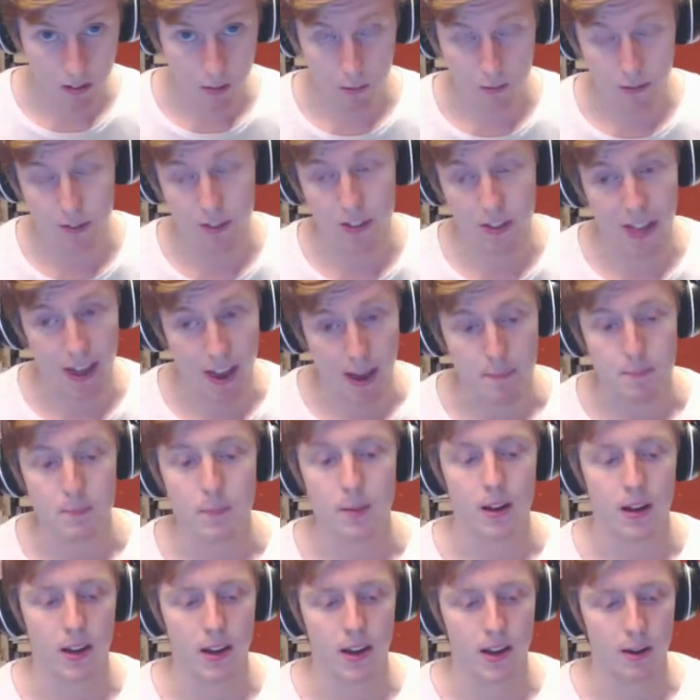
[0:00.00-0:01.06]
for them.
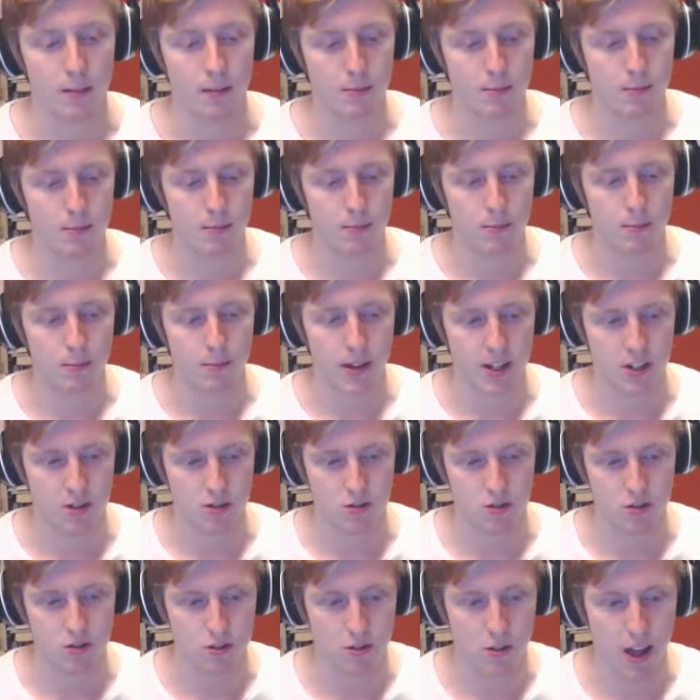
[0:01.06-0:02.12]
Um, it's
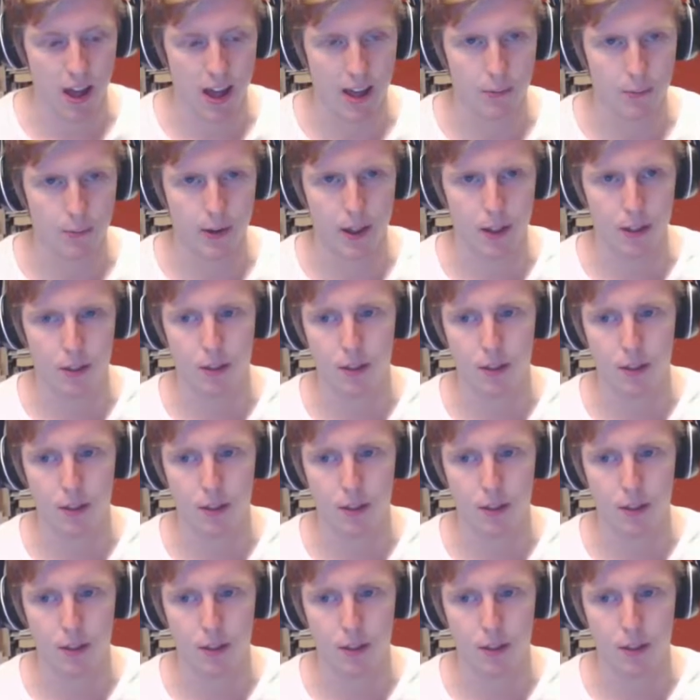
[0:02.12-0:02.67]
just and with